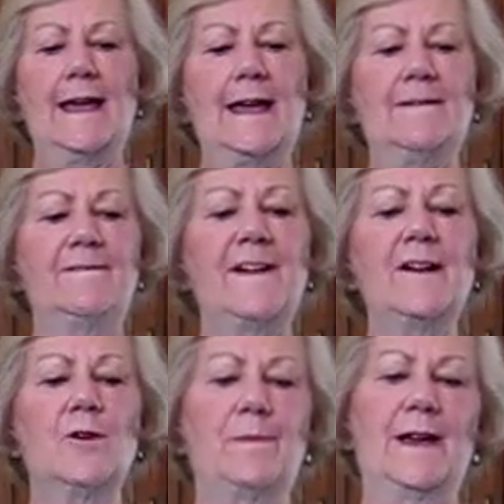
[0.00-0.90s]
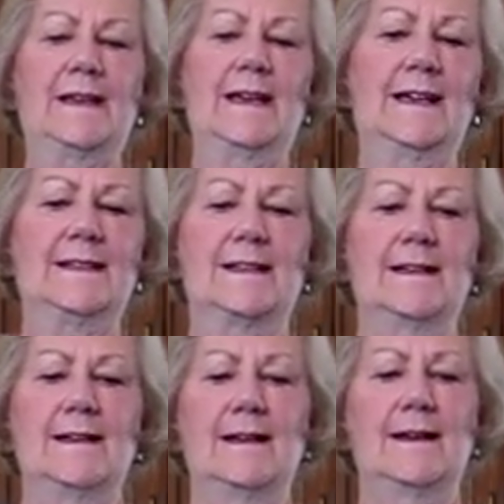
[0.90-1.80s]
and finger picking it.
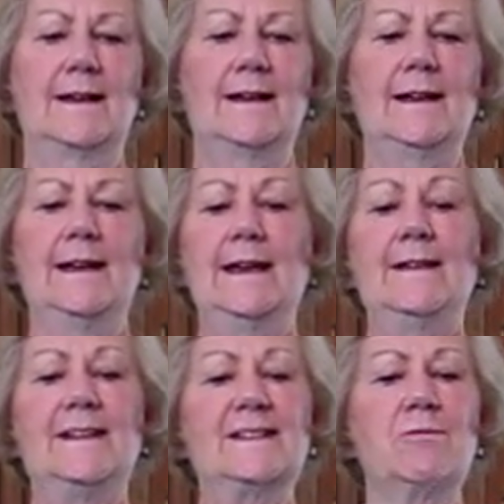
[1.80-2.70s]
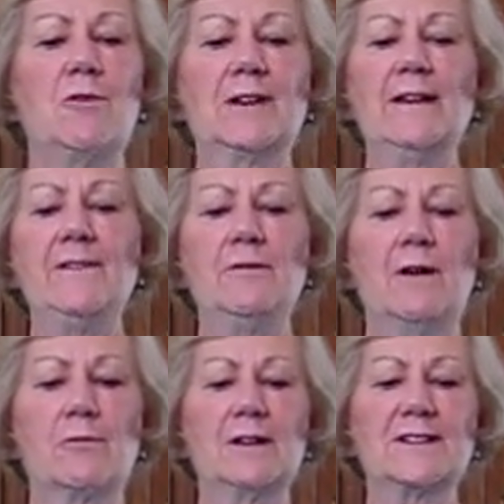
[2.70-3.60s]
This won't give you
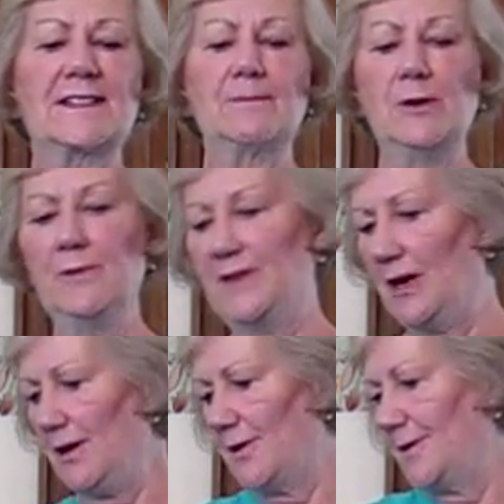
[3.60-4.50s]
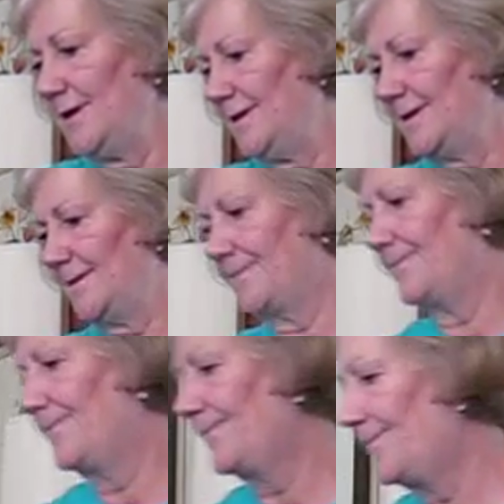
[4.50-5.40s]
a real smooth yarn,
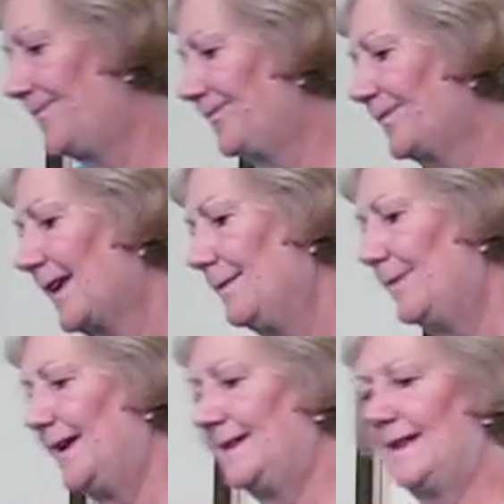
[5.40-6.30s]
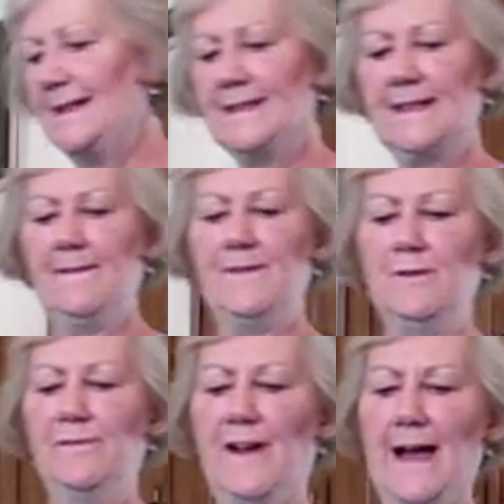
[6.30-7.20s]
but it does give
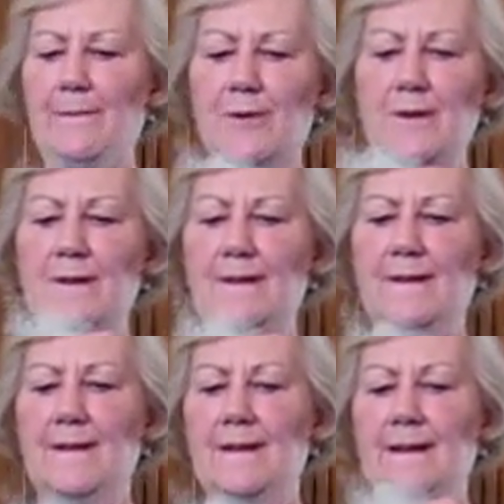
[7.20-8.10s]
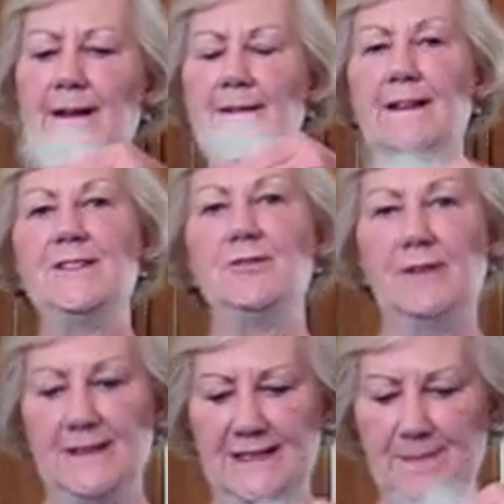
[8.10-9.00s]
you fiber that you
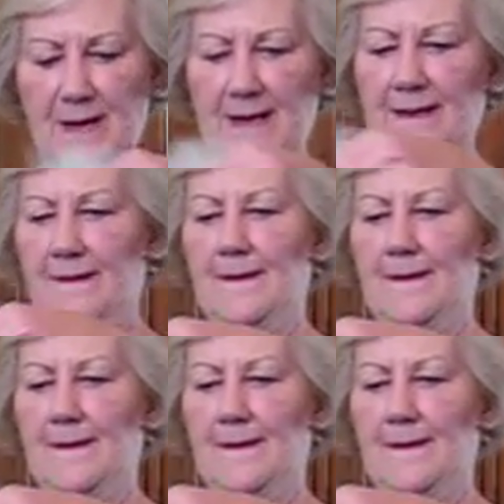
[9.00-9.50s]
can spin.